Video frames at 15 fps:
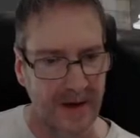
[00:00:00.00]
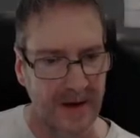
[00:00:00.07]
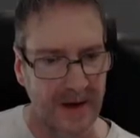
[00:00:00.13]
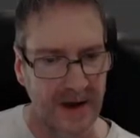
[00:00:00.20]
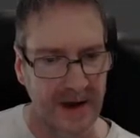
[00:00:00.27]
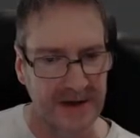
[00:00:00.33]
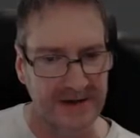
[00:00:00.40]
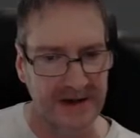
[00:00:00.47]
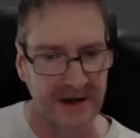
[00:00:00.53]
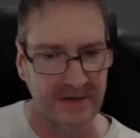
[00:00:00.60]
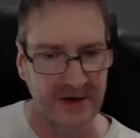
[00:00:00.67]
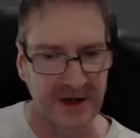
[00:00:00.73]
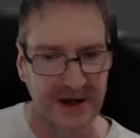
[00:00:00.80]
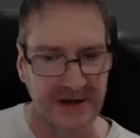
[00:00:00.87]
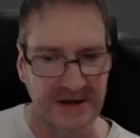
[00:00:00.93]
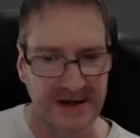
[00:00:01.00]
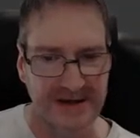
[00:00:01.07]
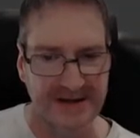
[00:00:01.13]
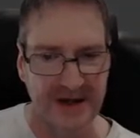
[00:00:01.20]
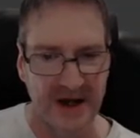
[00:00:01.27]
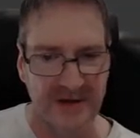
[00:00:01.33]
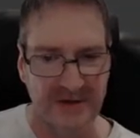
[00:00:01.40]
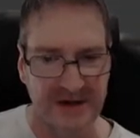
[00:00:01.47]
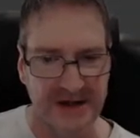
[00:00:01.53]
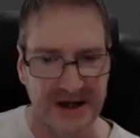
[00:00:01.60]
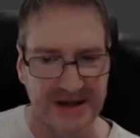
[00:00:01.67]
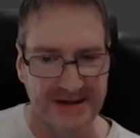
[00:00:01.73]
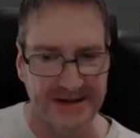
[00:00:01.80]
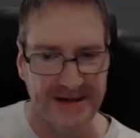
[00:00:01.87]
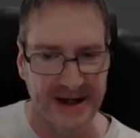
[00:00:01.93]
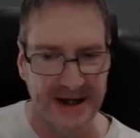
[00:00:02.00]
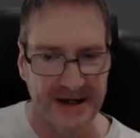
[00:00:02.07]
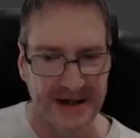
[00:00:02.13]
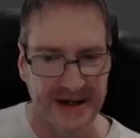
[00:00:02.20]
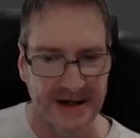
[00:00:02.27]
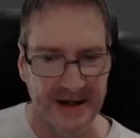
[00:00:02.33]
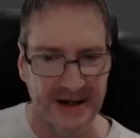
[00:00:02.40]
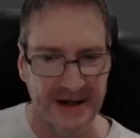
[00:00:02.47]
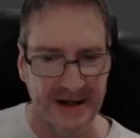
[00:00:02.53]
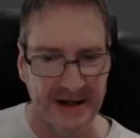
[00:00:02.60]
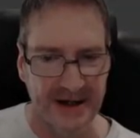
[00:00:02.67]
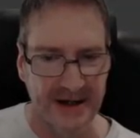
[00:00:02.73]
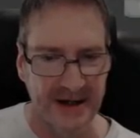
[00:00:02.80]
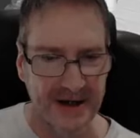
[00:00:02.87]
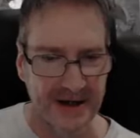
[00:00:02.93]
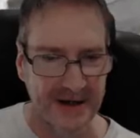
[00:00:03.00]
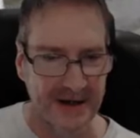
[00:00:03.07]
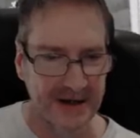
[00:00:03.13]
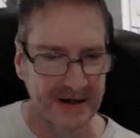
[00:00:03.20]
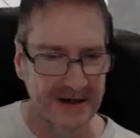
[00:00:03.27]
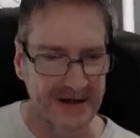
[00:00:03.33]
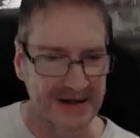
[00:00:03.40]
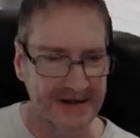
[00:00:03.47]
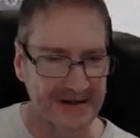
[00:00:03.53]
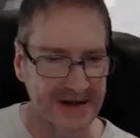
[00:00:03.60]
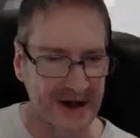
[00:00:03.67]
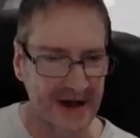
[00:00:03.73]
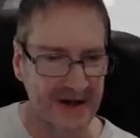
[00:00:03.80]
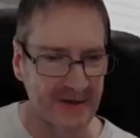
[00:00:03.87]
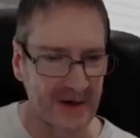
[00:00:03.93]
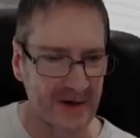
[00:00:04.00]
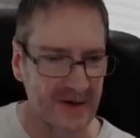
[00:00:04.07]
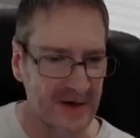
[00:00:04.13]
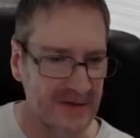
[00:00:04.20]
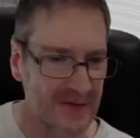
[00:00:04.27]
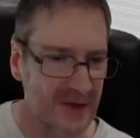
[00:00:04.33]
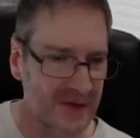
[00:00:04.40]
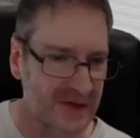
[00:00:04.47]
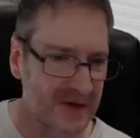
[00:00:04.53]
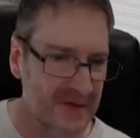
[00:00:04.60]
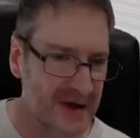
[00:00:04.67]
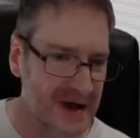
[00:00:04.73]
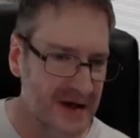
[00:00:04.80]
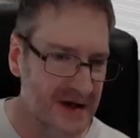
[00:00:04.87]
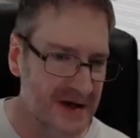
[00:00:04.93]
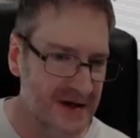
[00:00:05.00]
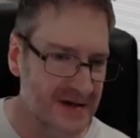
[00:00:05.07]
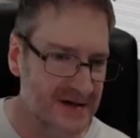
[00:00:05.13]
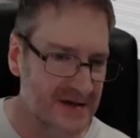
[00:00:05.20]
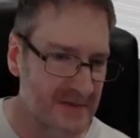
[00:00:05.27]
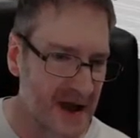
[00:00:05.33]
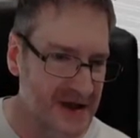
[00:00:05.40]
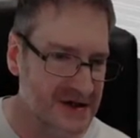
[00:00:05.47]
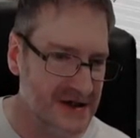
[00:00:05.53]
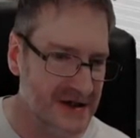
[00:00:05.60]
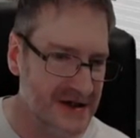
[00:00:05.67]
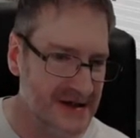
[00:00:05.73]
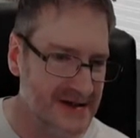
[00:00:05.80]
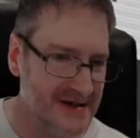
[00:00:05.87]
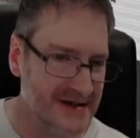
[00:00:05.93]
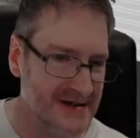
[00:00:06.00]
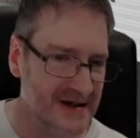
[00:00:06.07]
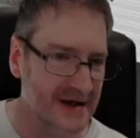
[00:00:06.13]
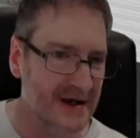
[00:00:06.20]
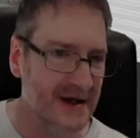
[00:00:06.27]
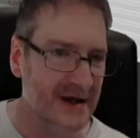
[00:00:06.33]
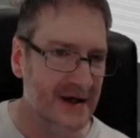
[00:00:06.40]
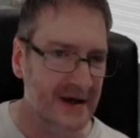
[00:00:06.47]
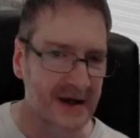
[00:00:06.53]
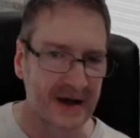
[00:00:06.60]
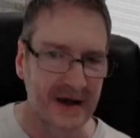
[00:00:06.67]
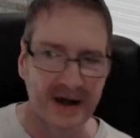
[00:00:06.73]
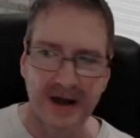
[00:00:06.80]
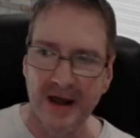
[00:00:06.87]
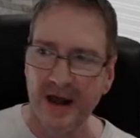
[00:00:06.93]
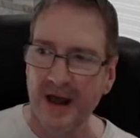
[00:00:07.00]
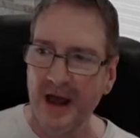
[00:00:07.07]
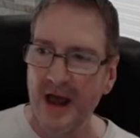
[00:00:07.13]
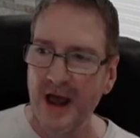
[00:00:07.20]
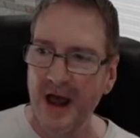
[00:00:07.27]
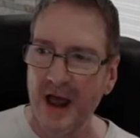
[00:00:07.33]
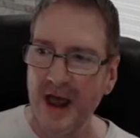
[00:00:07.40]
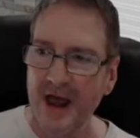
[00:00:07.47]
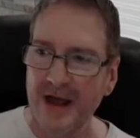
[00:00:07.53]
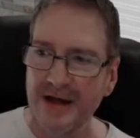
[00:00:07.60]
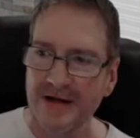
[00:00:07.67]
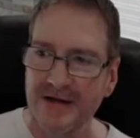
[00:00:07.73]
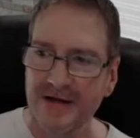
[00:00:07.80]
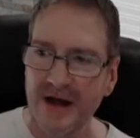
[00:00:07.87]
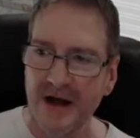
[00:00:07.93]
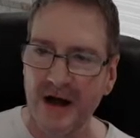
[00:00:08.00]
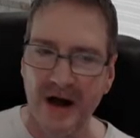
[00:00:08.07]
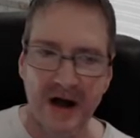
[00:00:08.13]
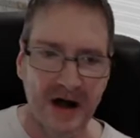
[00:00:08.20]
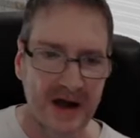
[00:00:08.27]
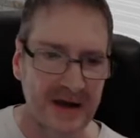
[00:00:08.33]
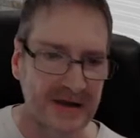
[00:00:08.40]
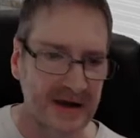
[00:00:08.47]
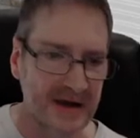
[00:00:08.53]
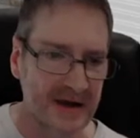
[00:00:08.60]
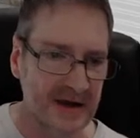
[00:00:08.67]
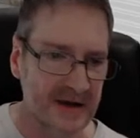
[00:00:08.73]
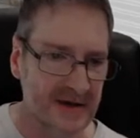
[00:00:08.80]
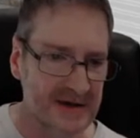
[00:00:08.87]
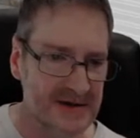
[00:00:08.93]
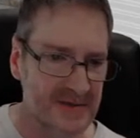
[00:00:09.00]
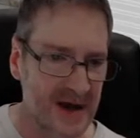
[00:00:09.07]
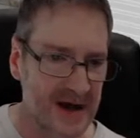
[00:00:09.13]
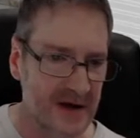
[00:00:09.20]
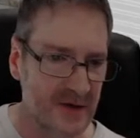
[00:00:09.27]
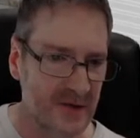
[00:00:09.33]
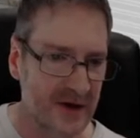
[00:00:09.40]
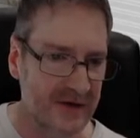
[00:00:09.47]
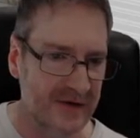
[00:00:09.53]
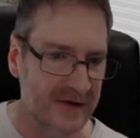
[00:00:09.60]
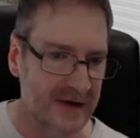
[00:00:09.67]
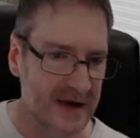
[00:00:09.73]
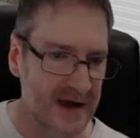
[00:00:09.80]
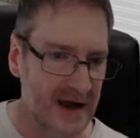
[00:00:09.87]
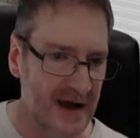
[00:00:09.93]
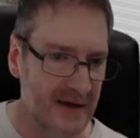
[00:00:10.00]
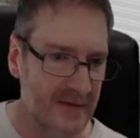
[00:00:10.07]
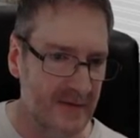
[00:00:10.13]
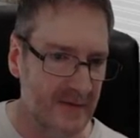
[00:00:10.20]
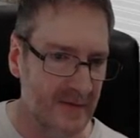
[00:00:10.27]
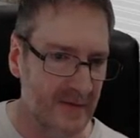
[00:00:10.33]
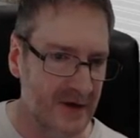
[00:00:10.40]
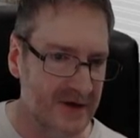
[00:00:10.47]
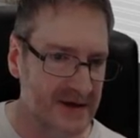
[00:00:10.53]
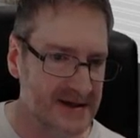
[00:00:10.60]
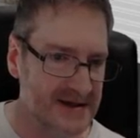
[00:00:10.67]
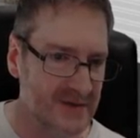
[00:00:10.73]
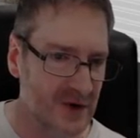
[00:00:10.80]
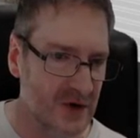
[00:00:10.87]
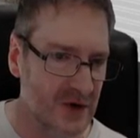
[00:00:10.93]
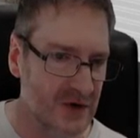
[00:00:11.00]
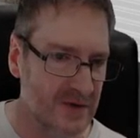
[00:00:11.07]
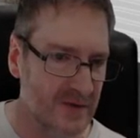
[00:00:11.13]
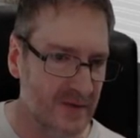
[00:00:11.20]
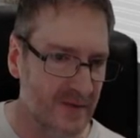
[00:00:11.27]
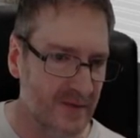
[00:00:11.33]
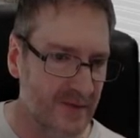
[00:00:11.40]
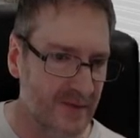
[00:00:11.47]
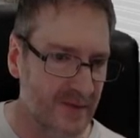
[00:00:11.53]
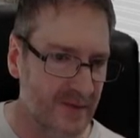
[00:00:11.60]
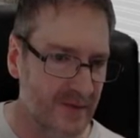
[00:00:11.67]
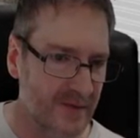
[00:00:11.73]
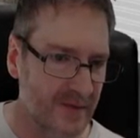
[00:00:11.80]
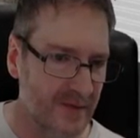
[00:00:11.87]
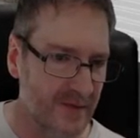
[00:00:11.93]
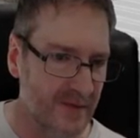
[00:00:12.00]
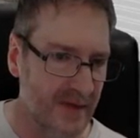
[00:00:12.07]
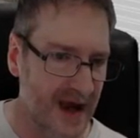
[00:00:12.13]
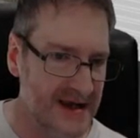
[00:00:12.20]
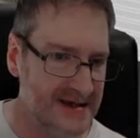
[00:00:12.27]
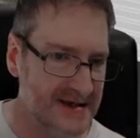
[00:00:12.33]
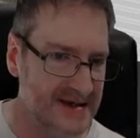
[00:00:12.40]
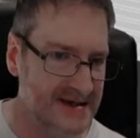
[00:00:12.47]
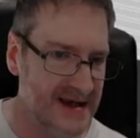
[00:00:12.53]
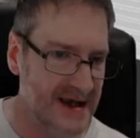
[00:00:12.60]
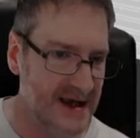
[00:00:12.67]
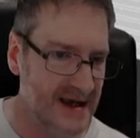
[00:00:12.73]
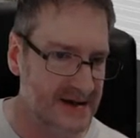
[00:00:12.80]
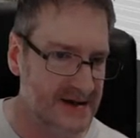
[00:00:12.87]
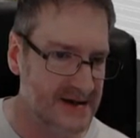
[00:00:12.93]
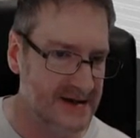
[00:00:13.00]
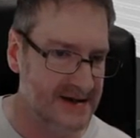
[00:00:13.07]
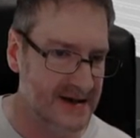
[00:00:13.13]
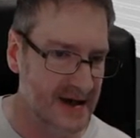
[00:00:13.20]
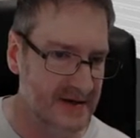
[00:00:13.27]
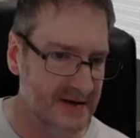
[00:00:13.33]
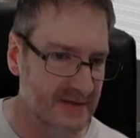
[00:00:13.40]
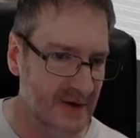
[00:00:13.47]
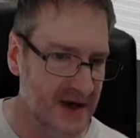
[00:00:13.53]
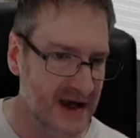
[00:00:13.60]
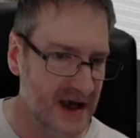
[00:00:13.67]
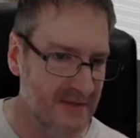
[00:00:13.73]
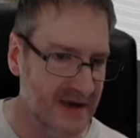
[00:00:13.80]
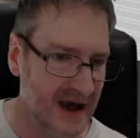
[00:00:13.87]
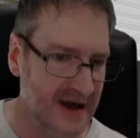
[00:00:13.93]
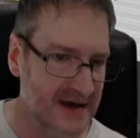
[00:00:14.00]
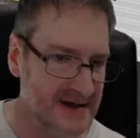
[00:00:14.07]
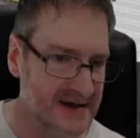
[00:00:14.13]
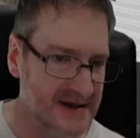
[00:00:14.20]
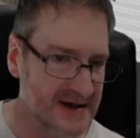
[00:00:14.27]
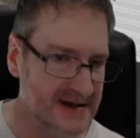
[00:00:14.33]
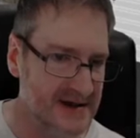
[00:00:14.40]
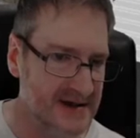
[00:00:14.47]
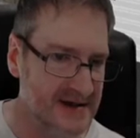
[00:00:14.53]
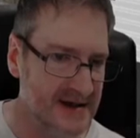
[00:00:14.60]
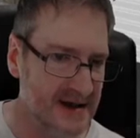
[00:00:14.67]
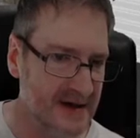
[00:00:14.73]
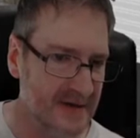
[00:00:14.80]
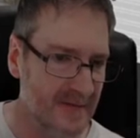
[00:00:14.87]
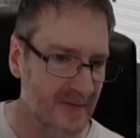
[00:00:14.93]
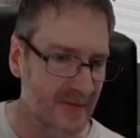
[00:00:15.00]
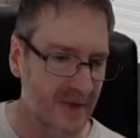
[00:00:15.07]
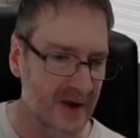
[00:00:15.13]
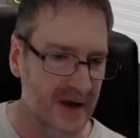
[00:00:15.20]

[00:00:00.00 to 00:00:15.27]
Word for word: Okay, so I'm looking at this side, which has none. And this side where we put them in to match this, and I think it looks better with the um, with the small bases here, just so that we keep that consistency.